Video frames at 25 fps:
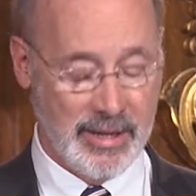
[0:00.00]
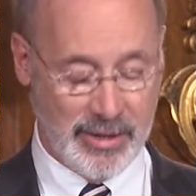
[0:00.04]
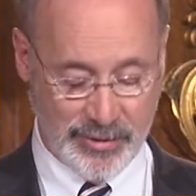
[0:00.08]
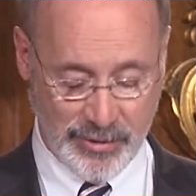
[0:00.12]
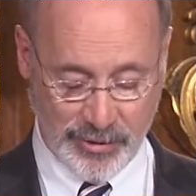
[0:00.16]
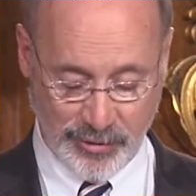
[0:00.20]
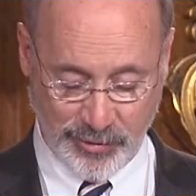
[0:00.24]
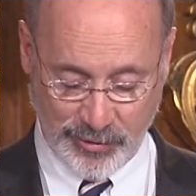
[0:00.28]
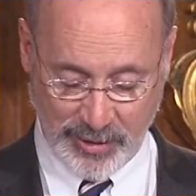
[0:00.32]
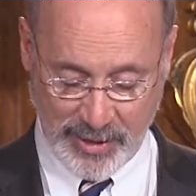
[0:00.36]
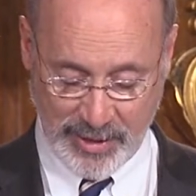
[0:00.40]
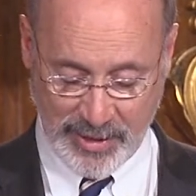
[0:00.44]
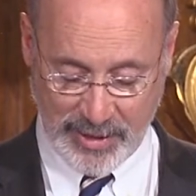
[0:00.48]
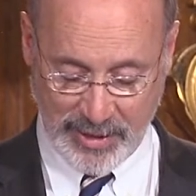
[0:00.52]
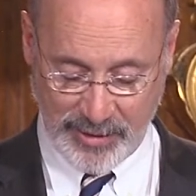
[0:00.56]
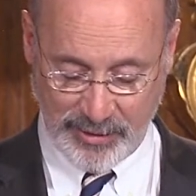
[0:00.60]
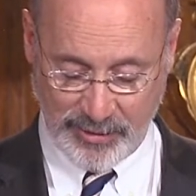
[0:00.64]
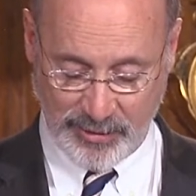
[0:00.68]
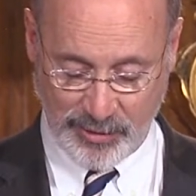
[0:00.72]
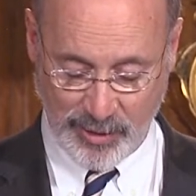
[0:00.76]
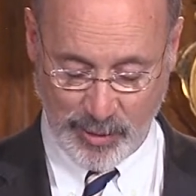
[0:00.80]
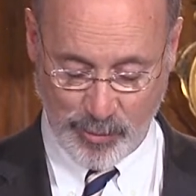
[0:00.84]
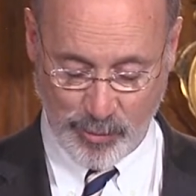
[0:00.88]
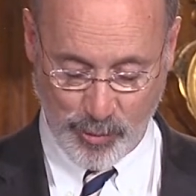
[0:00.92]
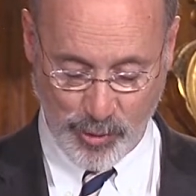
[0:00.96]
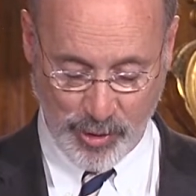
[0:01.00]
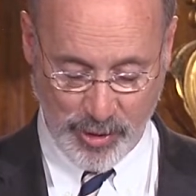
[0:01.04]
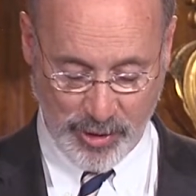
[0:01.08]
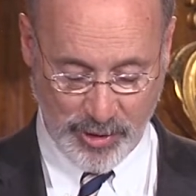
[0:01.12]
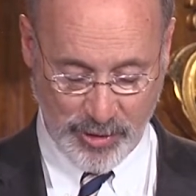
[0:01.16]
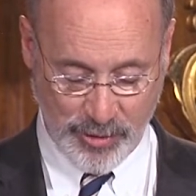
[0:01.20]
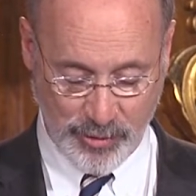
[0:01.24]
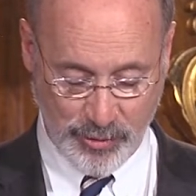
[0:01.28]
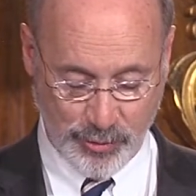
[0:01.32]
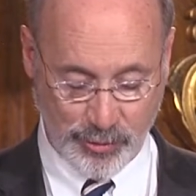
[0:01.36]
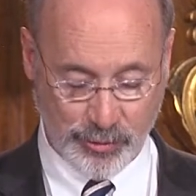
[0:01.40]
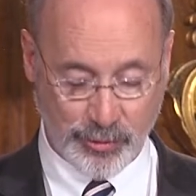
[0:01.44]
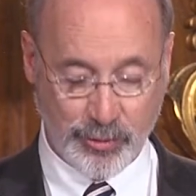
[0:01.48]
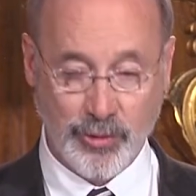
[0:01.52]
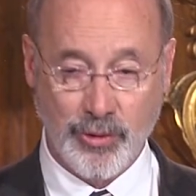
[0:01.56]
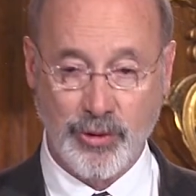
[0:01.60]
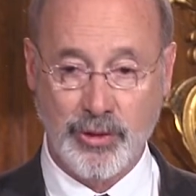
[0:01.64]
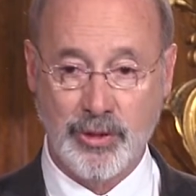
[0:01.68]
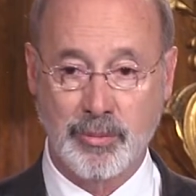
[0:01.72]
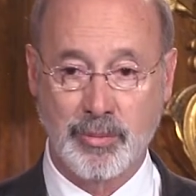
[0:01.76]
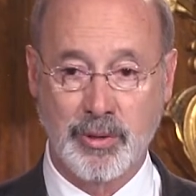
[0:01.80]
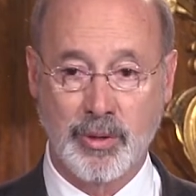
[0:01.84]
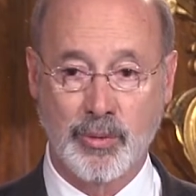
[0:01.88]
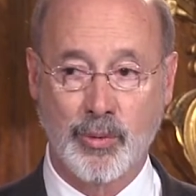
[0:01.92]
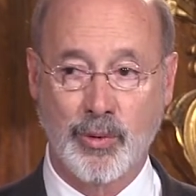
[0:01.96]
they're sending someone who's
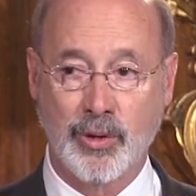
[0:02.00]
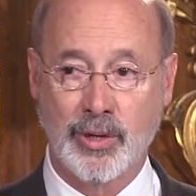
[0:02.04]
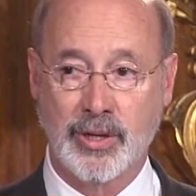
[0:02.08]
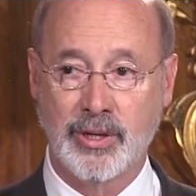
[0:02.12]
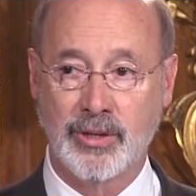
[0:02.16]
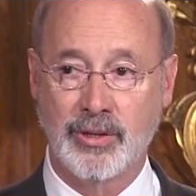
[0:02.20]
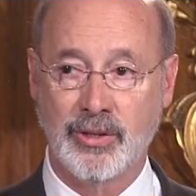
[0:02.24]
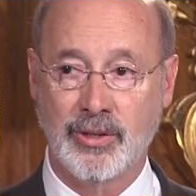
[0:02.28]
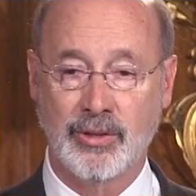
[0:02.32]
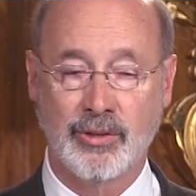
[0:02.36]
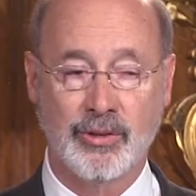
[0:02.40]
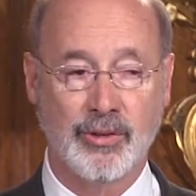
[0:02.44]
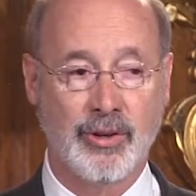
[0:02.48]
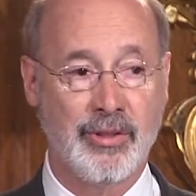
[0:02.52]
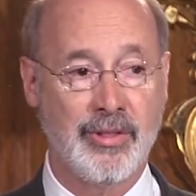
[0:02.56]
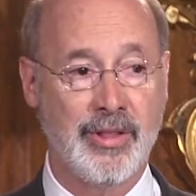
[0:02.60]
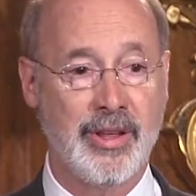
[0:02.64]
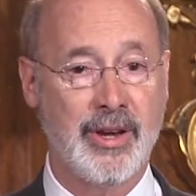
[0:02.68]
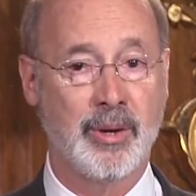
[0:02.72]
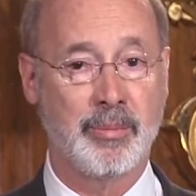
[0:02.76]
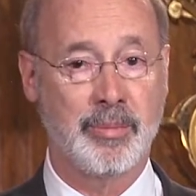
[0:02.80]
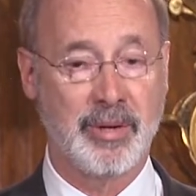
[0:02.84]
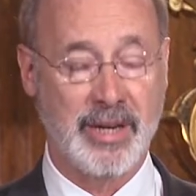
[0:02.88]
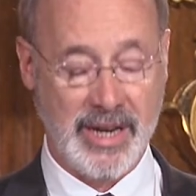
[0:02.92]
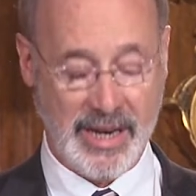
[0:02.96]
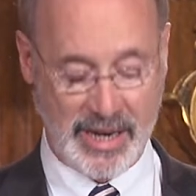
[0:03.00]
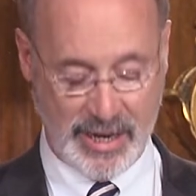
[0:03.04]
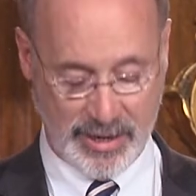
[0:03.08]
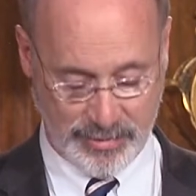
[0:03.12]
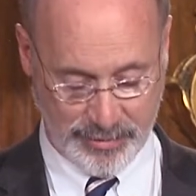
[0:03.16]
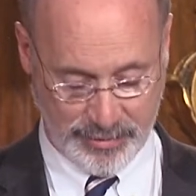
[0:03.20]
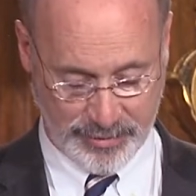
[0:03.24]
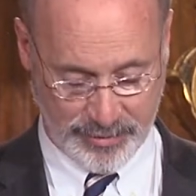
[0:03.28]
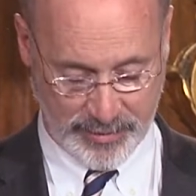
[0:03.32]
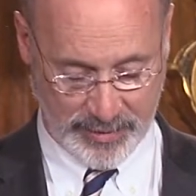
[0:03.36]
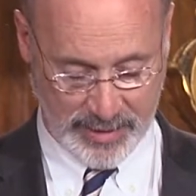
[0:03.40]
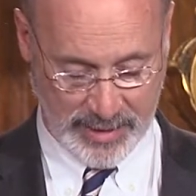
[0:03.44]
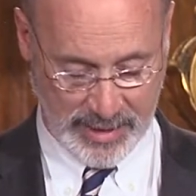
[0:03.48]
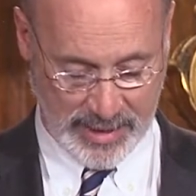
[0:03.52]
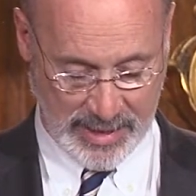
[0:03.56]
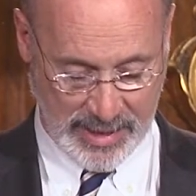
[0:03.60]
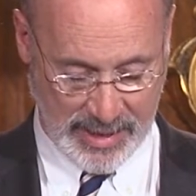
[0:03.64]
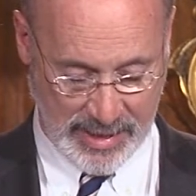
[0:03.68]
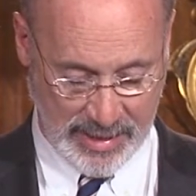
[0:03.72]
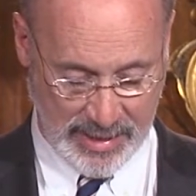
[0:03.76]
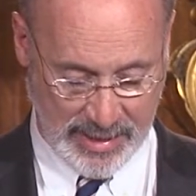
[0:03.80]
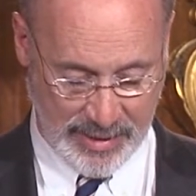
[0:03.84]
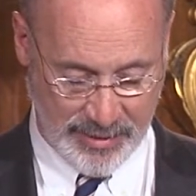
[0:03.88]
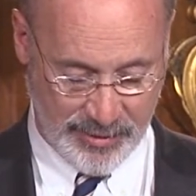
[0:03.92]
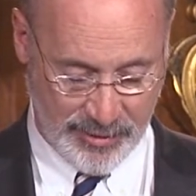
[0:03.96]
going to be working on their behalf.
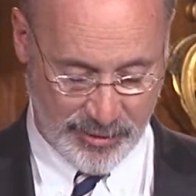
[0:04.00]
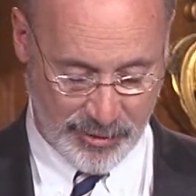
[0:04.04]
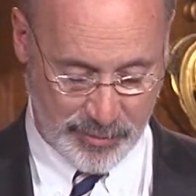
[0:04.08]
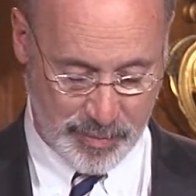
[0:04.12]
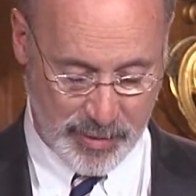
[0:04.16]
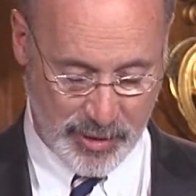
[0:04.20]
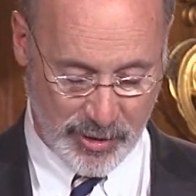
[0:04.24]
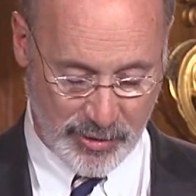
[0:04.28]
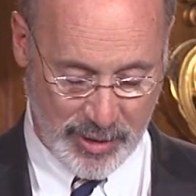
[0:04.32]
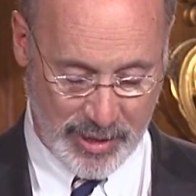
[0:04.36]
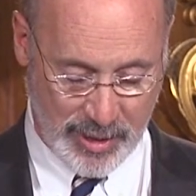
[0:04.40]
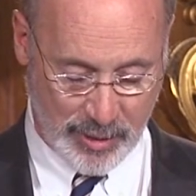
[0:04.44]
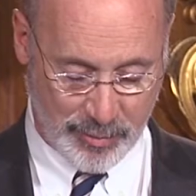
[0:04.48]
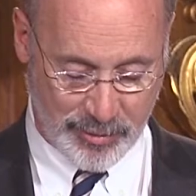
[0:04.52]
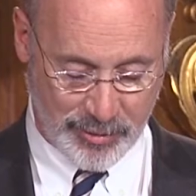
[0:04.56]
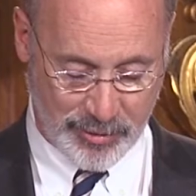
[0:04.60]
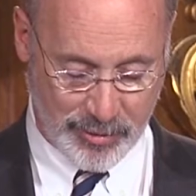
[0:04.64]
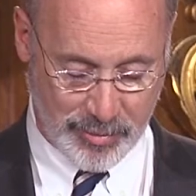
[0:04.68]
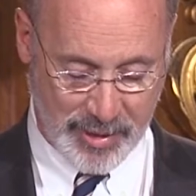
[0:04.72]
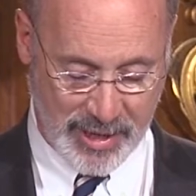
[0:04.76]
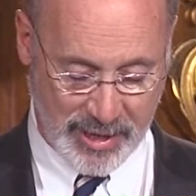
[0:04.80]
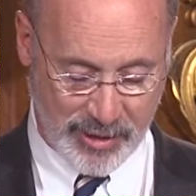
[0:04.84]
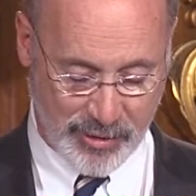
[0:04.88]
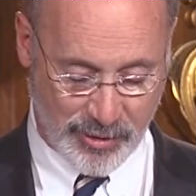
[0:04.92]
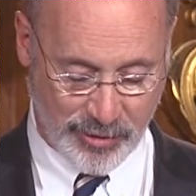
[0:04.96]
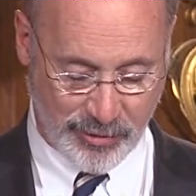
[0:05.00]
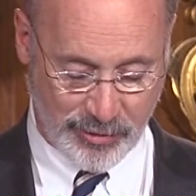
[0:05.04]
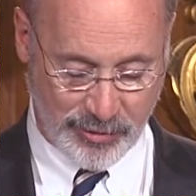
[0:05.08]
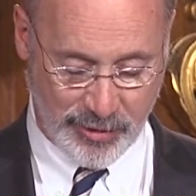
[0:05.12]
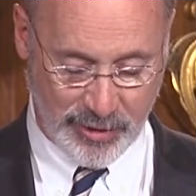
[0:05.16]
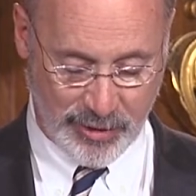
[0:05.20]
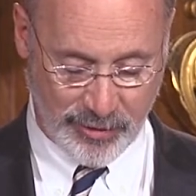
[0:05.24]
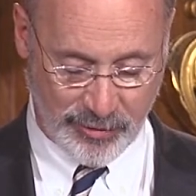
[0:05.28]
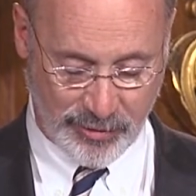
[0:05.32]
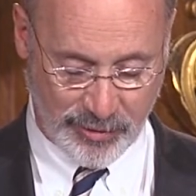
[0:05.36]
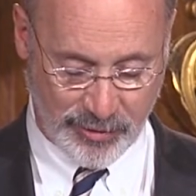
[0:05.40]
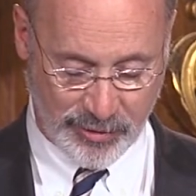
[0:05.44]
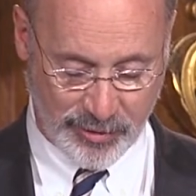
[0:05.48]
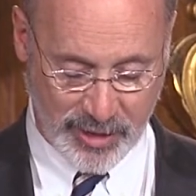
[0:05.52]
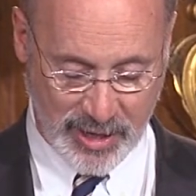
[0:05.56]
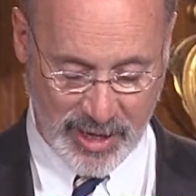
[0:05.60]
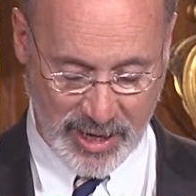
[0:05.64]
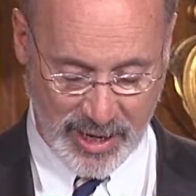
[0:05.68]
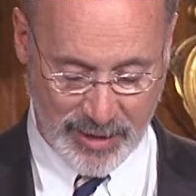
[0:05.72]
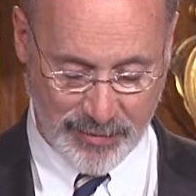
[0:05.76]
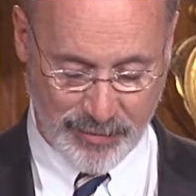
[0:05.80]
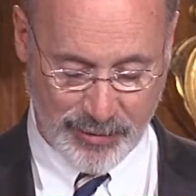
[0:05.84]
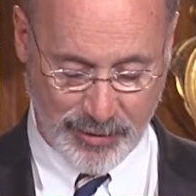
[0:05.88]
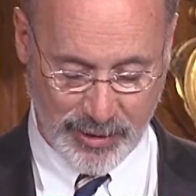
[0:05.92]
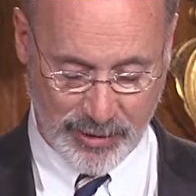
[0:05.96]
This bill helps to make our citizens
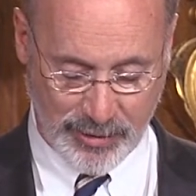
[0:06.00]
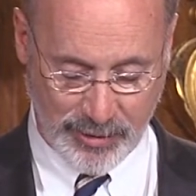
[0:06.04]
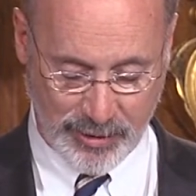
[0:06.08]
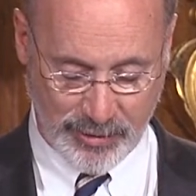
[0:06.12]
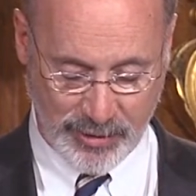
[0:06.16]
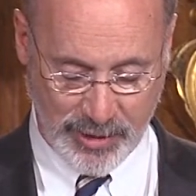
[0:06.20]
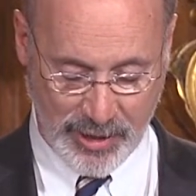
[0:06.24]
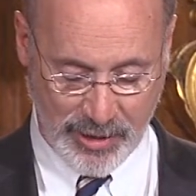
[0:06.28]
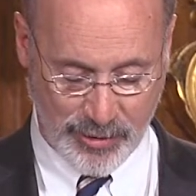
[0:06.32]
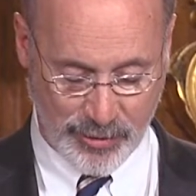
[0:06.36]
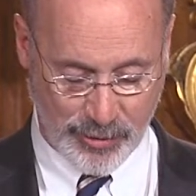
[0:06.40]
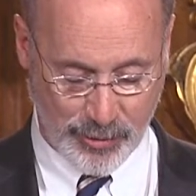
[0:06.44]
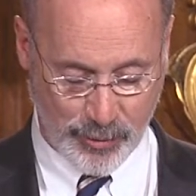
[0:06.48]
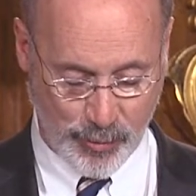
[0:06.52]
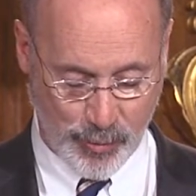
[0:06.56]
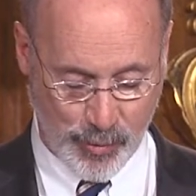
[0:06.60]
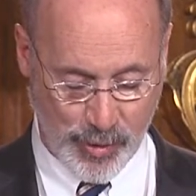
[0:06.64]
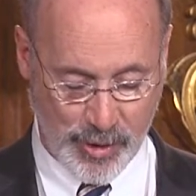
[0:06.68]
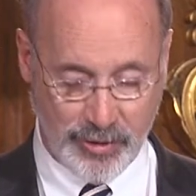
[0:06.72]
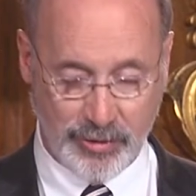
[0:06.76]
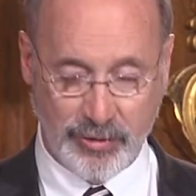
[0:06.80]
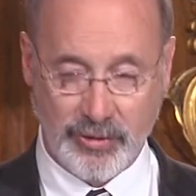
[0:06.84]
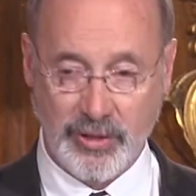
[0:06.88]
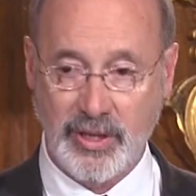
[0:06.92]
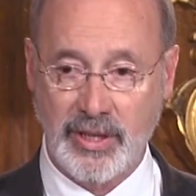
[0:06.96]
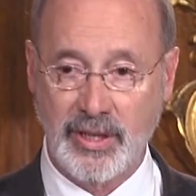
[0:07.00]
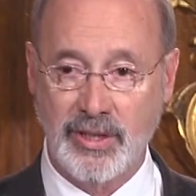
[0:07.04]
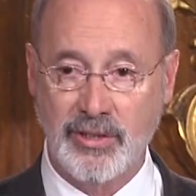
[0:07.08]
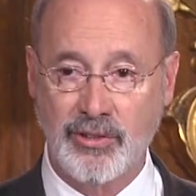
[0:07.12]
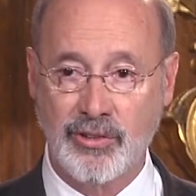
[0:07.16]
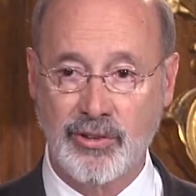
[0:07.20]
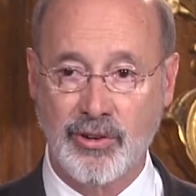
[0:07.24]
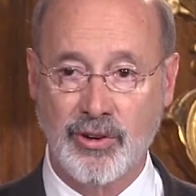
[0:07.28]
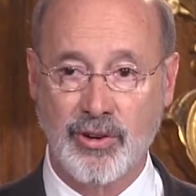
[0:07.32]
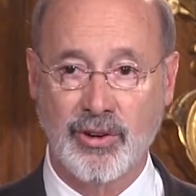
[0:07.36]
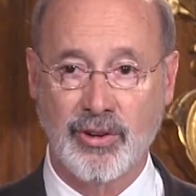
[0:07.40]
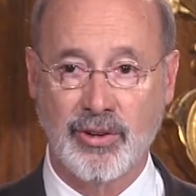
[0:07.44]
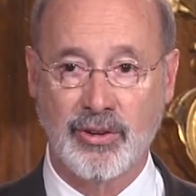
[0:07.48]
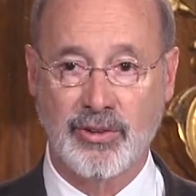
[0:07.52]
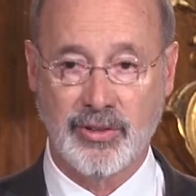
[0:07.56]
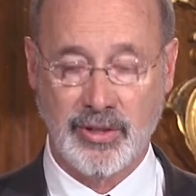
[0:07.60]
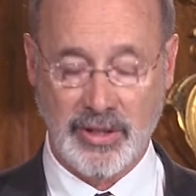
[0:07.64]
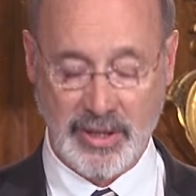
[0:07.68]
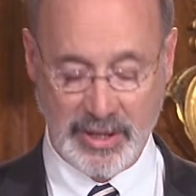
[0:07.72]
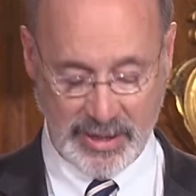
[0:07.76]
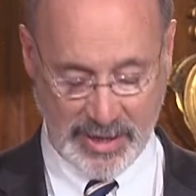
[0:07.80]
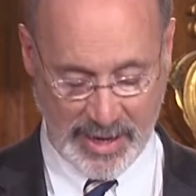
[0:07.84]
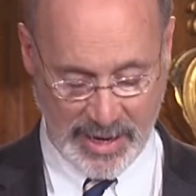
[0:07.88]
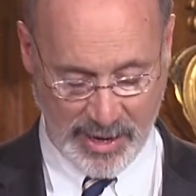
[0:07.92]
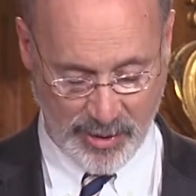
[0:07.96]
confident that they are the ones in charge
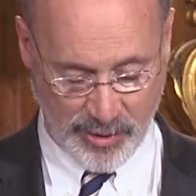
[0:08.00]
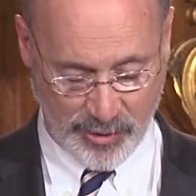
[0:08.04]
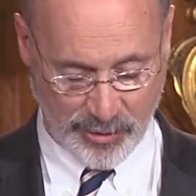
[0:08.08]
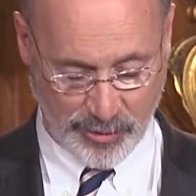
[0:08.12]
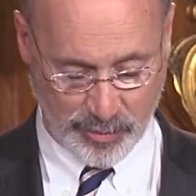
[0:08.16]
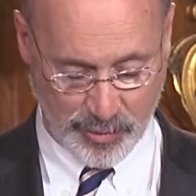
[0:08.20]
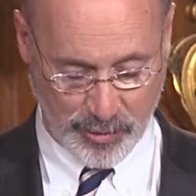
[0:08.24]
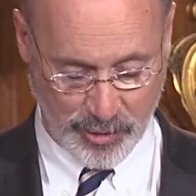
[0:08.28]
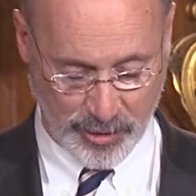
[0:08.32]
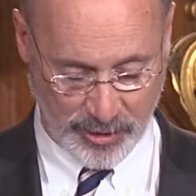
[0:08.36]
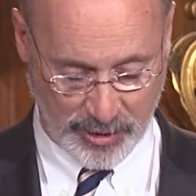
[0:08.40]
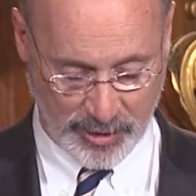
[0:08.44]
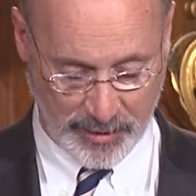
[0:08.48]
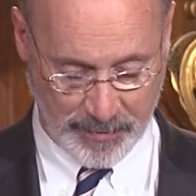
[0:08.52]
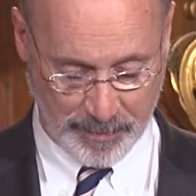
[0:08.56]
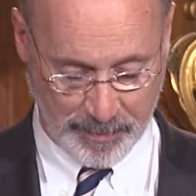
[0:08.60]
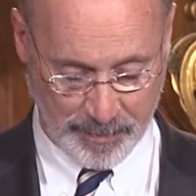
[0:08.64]
in Harrisburg.